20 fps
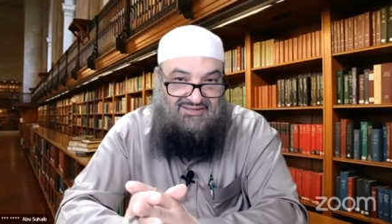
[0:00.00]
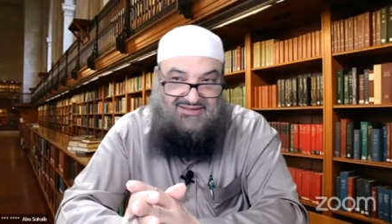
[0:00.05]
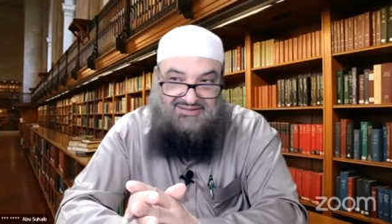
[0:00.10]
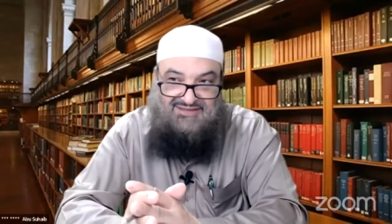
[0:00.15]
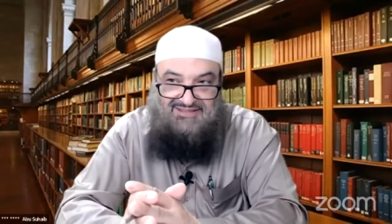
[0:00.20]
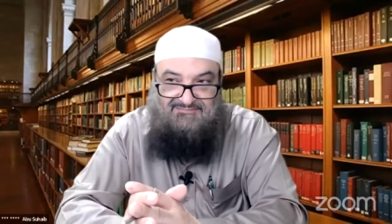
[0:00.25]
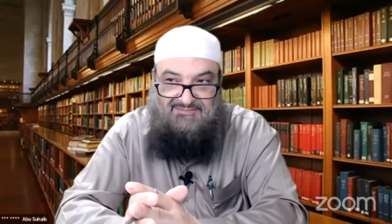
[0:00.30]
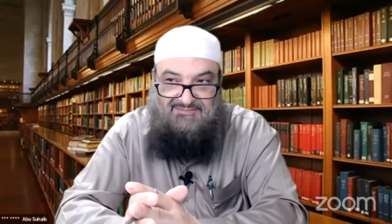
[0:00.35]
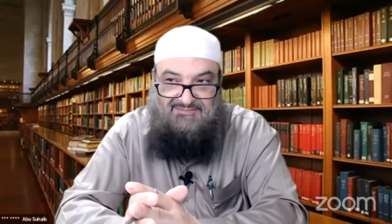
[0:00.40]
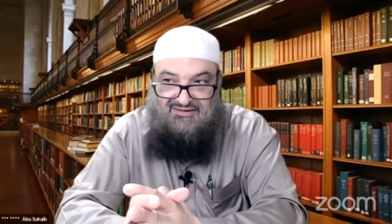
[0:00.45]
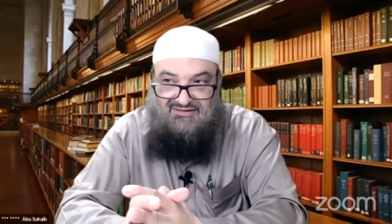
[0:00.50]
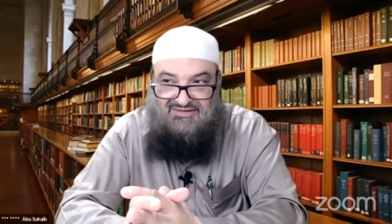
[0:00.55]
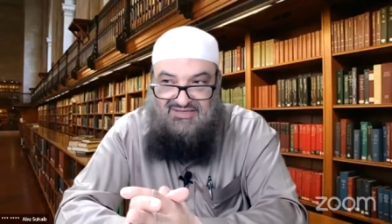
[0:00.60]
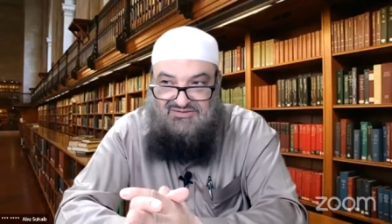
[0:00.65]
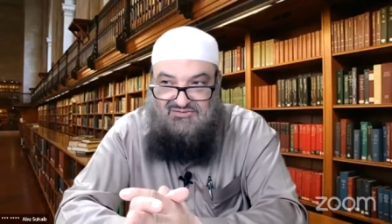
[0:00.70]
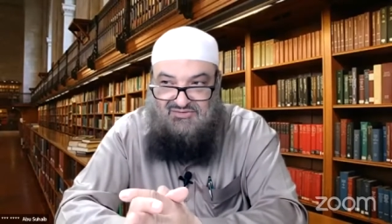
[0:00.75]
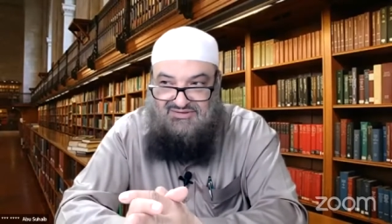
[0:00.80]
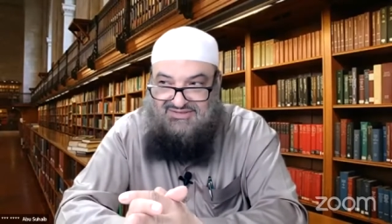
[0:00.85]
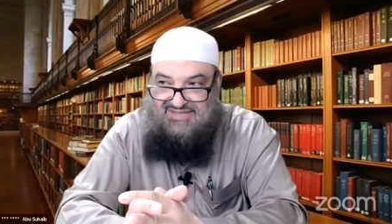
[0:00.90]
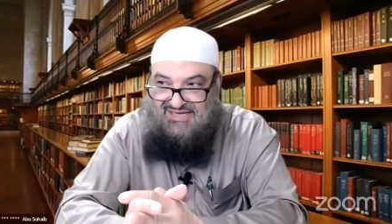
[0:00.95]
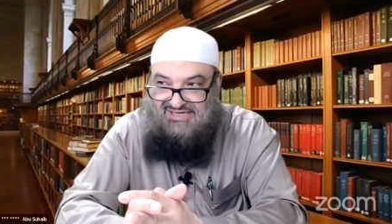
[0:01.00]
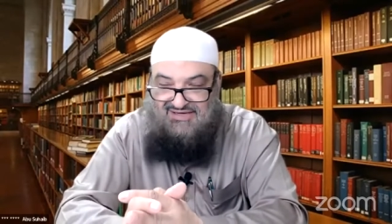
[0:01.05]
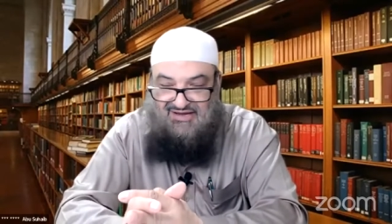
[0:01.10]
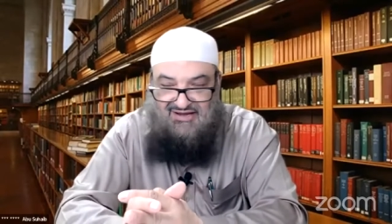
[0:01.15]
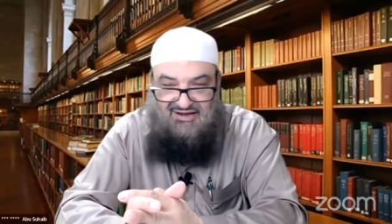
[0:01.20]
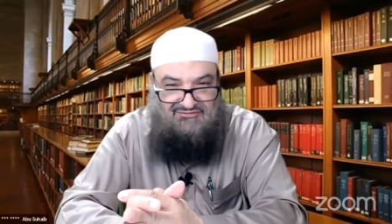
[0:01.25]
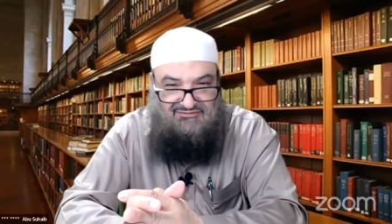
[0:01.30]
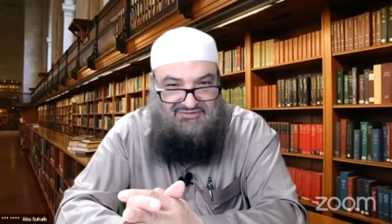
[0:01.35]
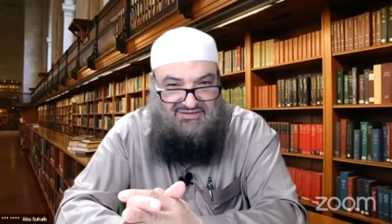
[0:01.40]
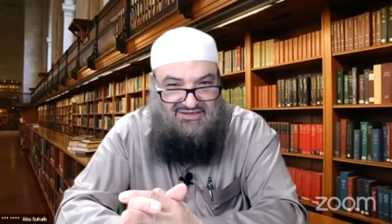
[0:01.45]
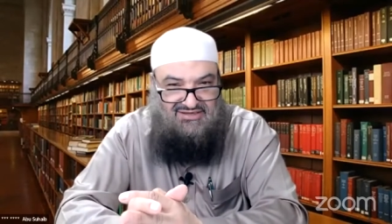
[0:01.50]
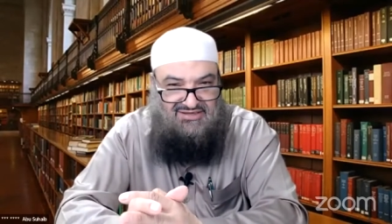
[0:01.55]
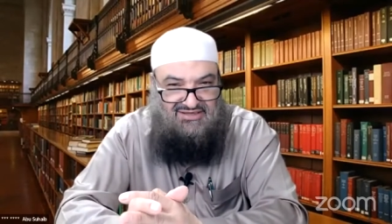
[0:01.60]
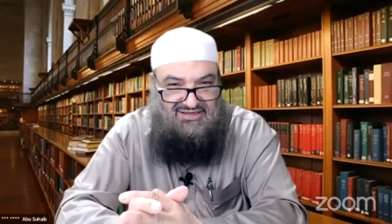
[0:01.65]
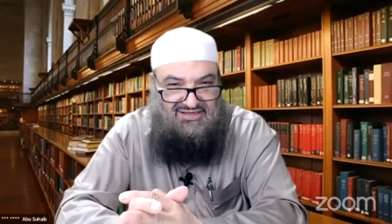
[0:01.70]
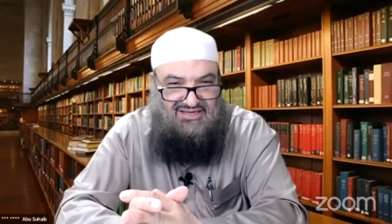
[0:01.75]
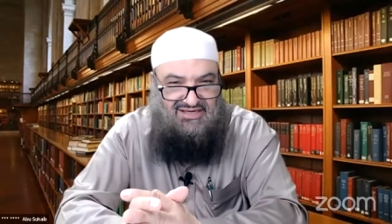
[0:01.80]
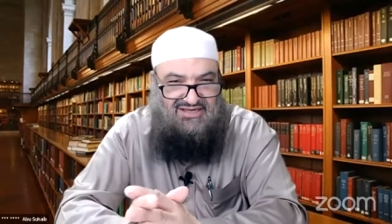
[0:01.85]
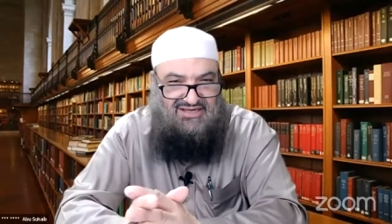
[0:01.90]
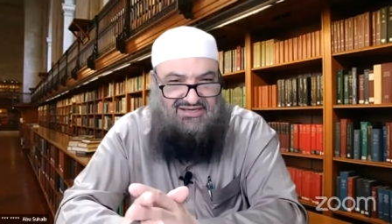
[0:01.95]
And the death penalties will take after
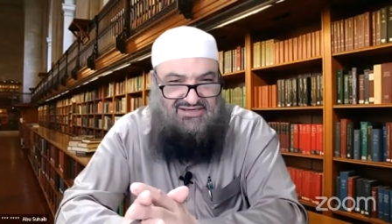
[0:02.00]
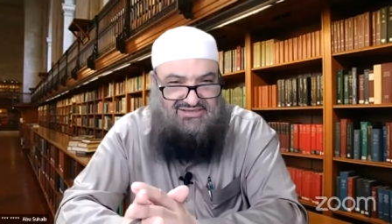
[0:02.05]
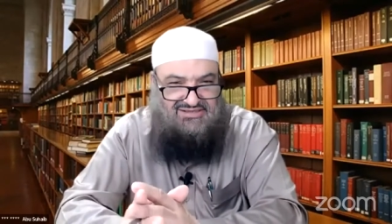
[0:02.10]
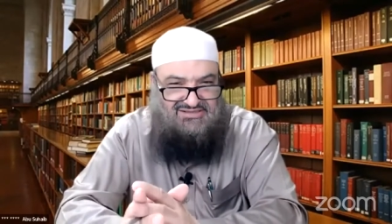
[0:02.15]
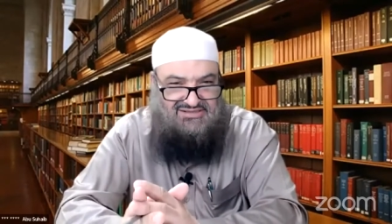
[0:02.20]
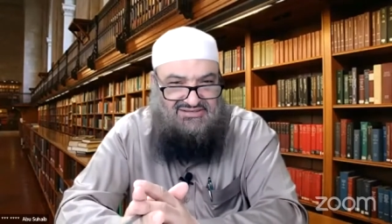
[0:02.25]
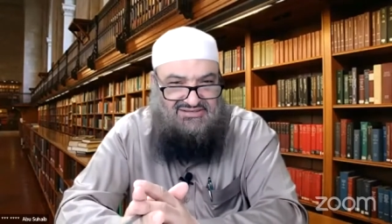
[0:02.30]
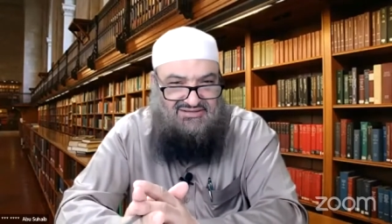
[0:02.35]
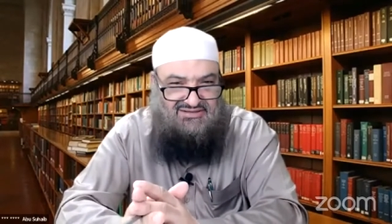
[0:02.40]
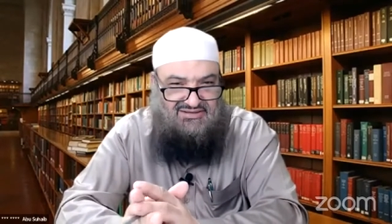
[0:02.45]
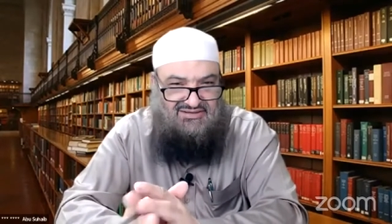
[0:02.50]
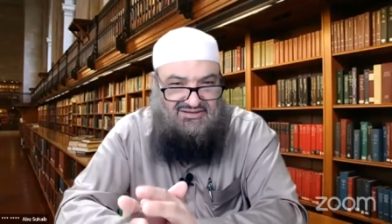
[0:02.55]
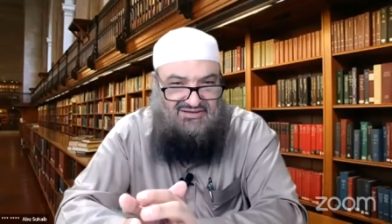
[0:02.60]
years.